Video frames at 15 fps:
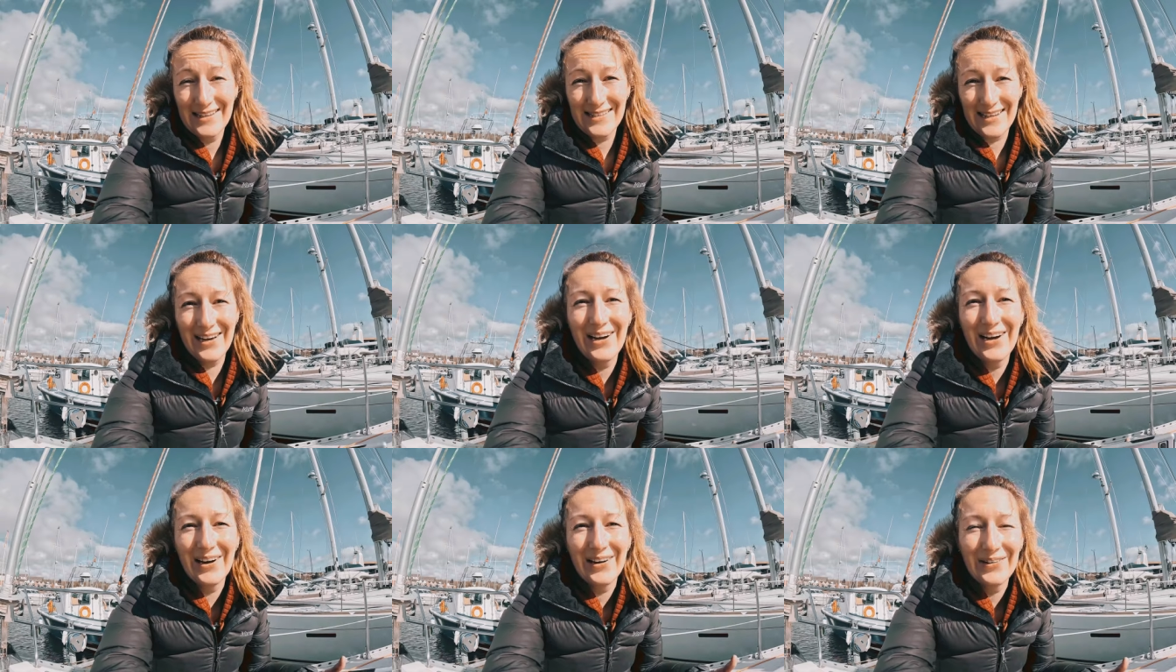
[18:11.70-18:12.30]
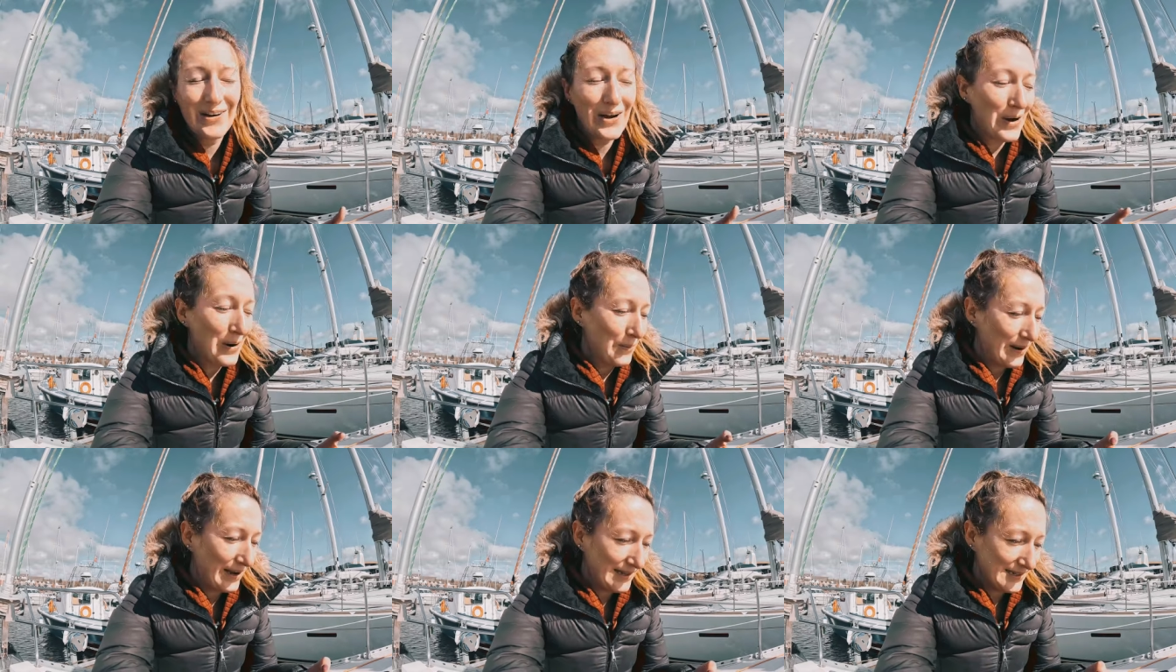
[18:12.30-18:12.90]
So
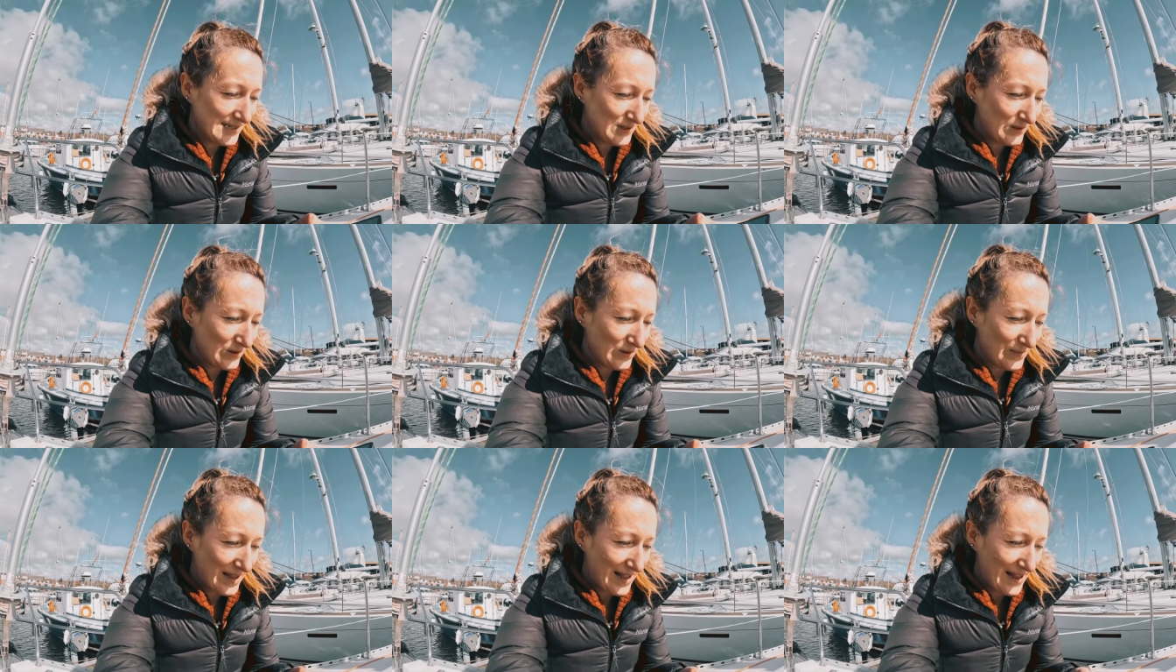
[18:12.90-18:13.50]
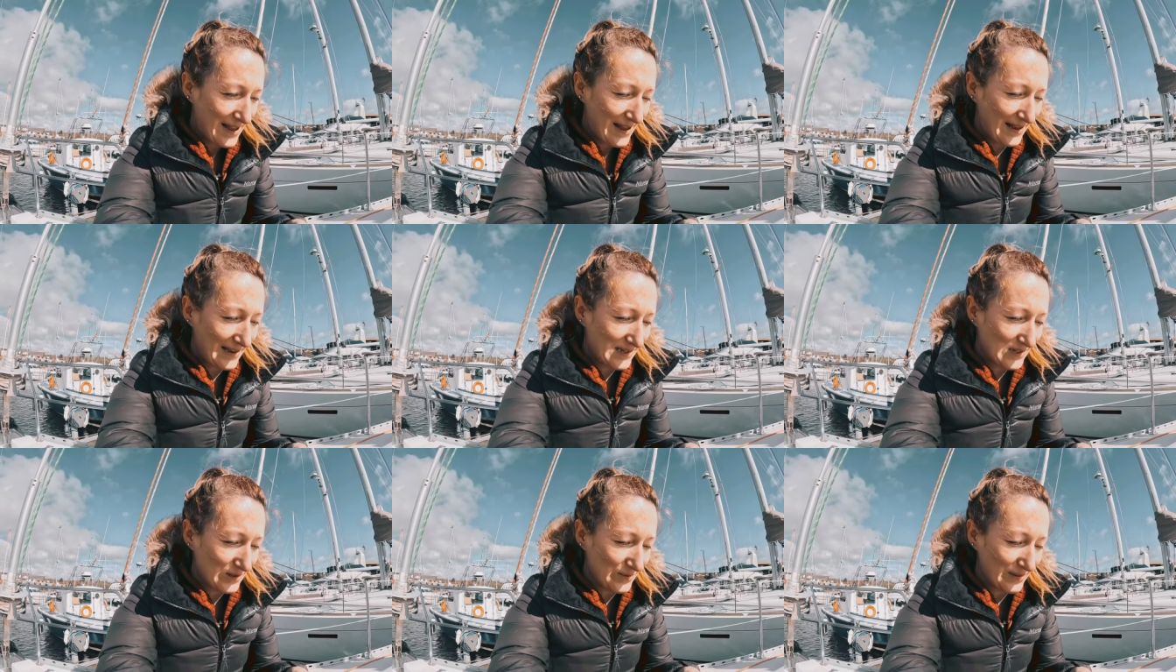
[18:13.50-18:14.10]
while Storm, uh,
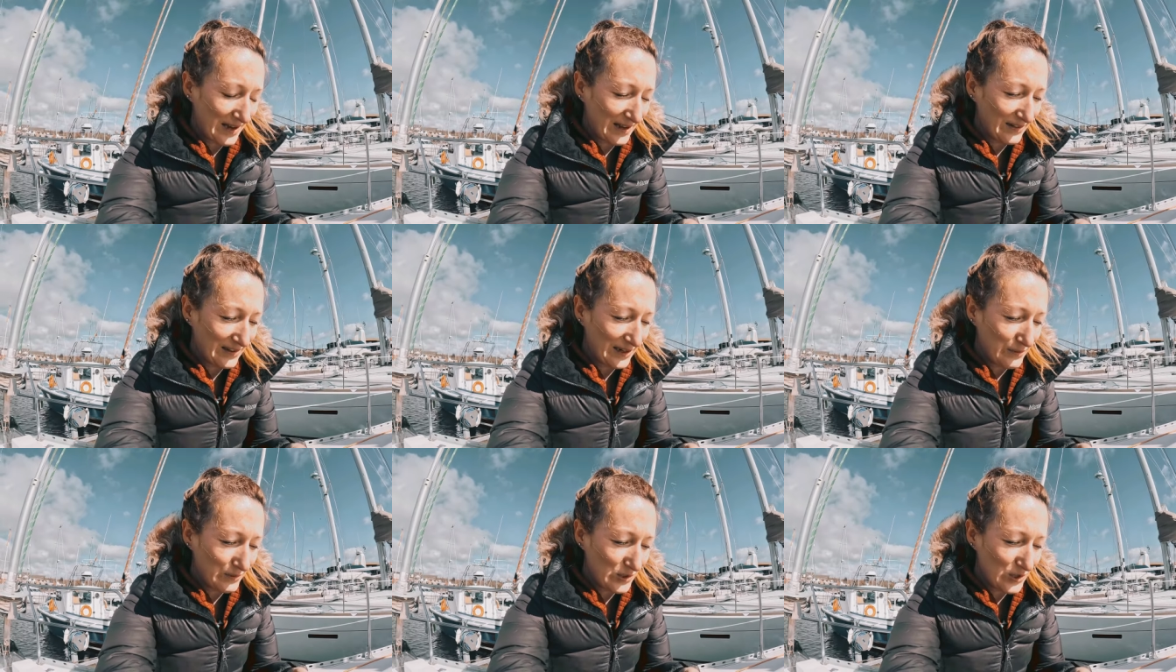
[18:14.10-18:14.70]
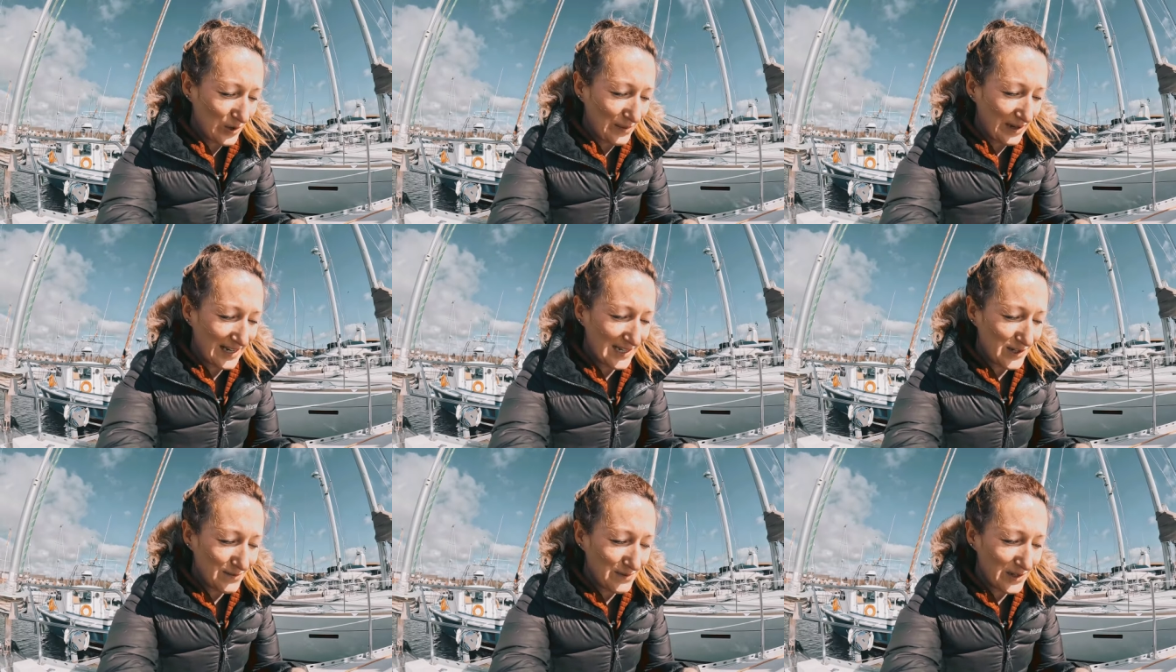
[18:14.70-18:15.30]
Storm Kathleen was stopping
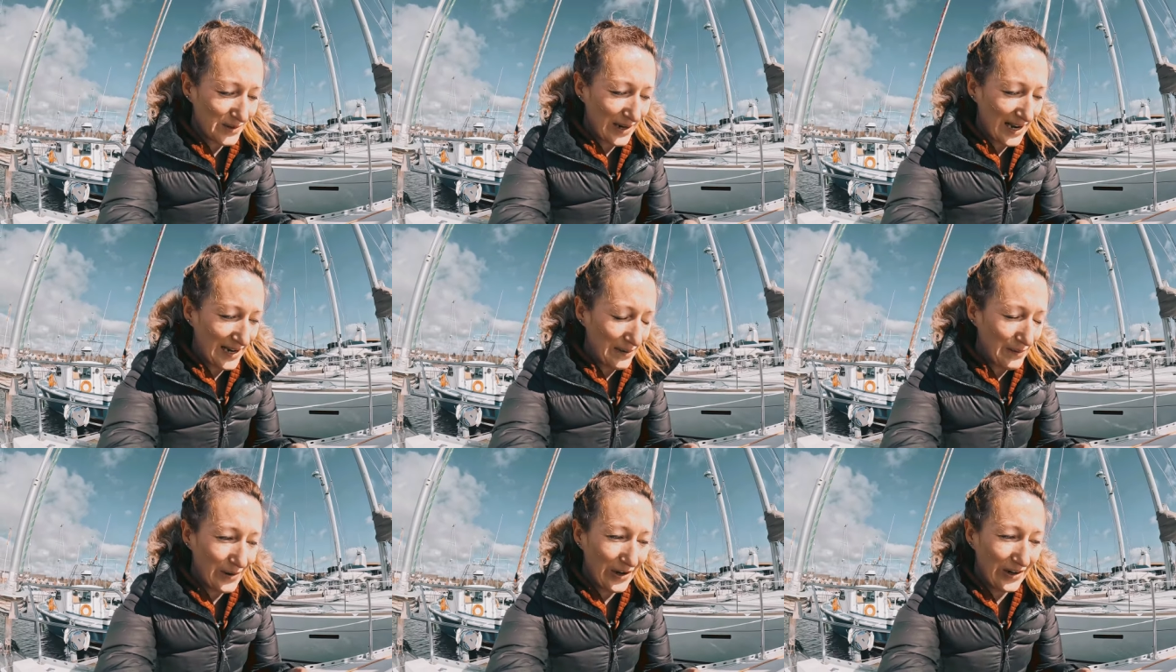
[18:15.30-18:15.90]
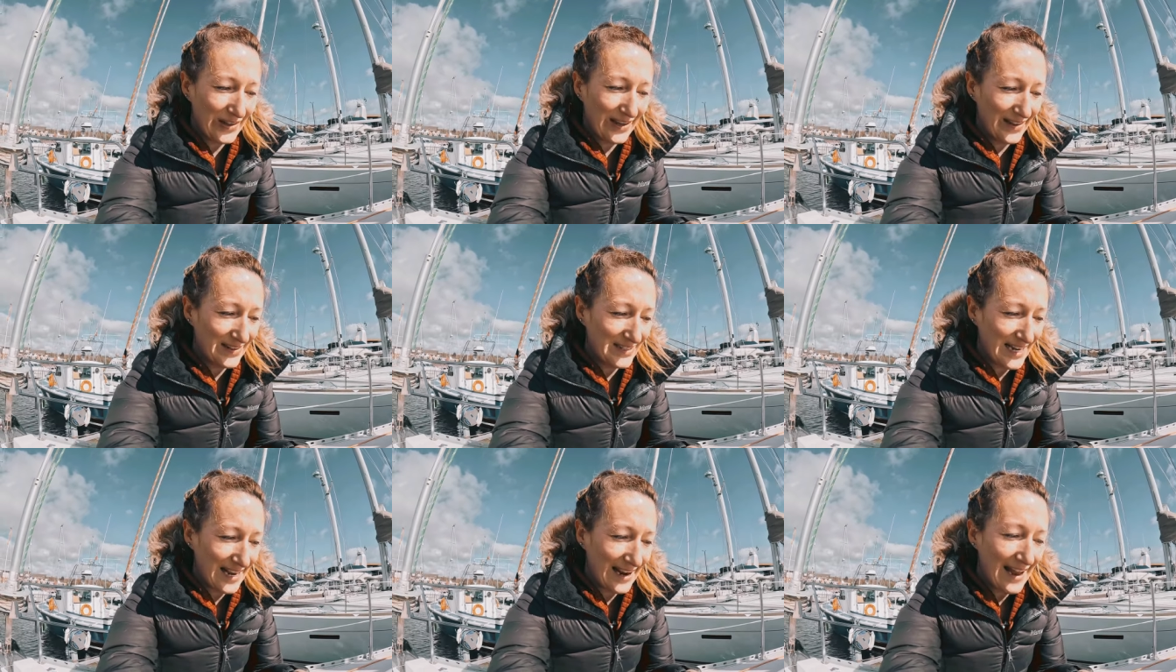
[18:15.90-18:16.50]
us from doing any work the other
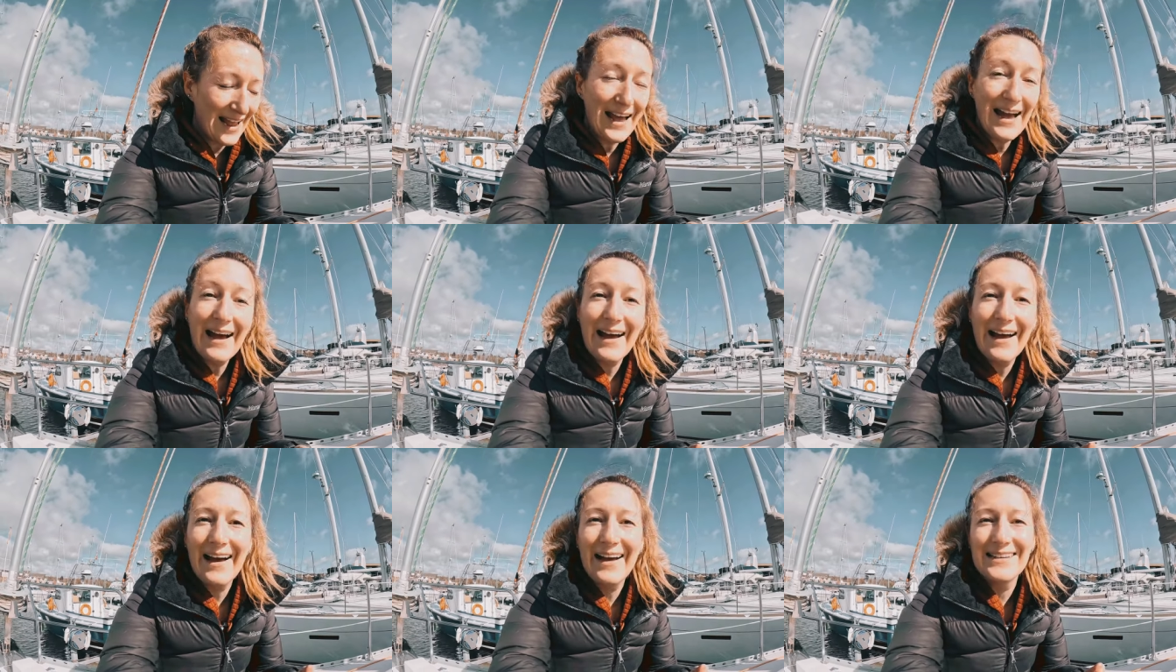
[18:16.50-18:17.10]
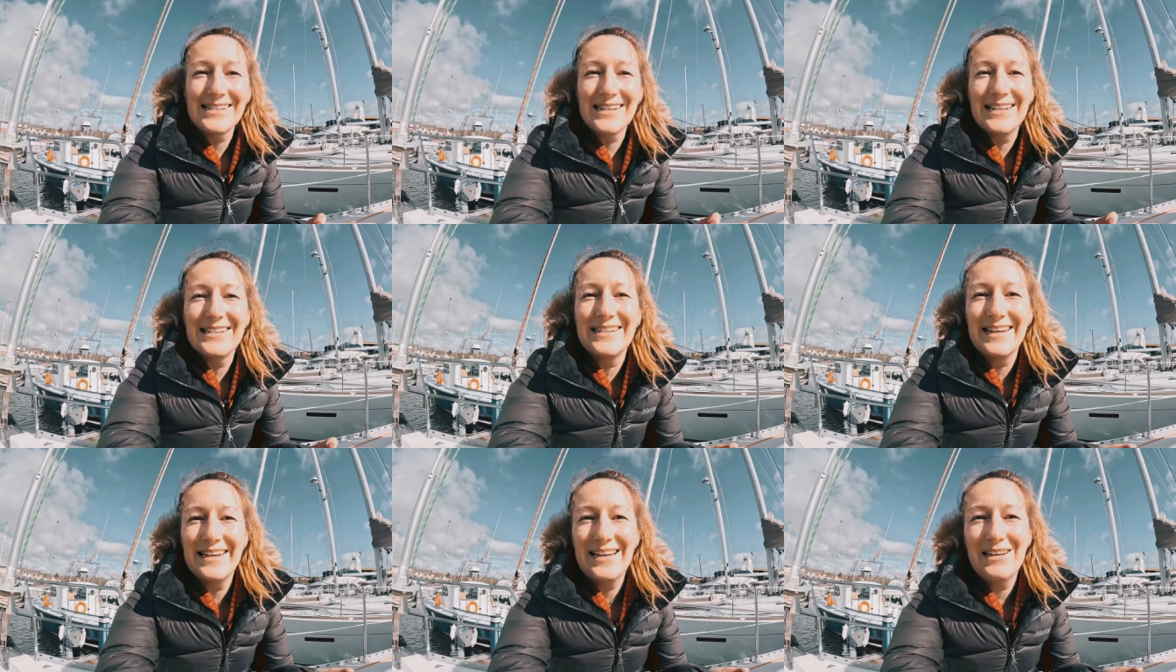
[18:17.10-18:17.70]
day, uh, I decided
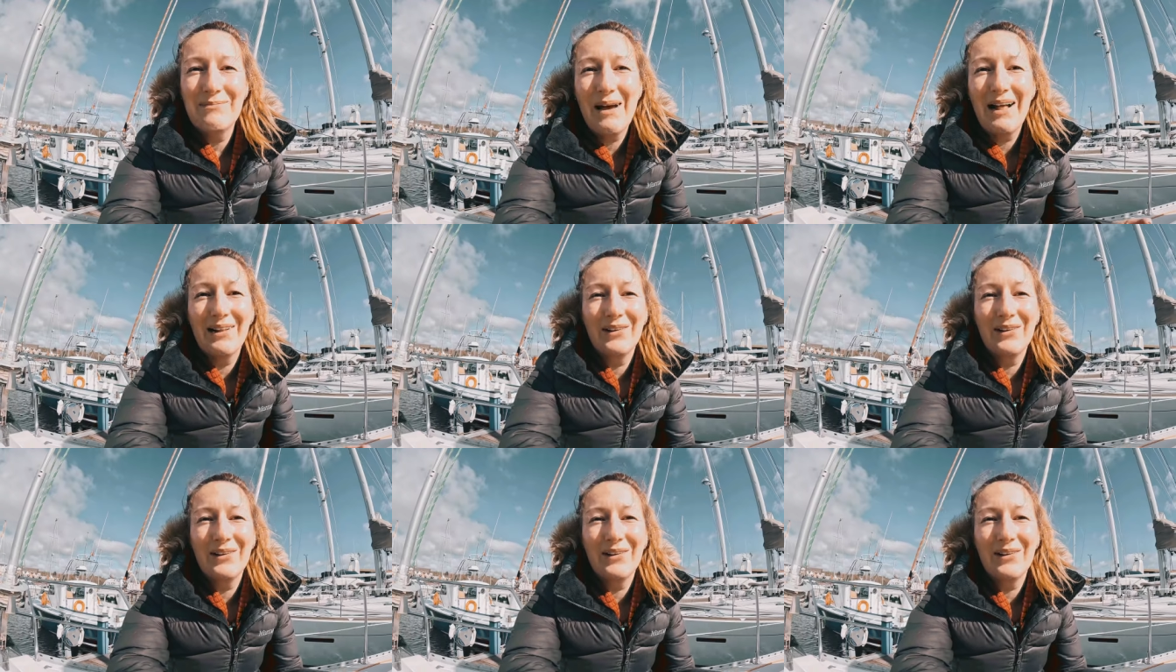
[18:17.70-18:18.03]
to email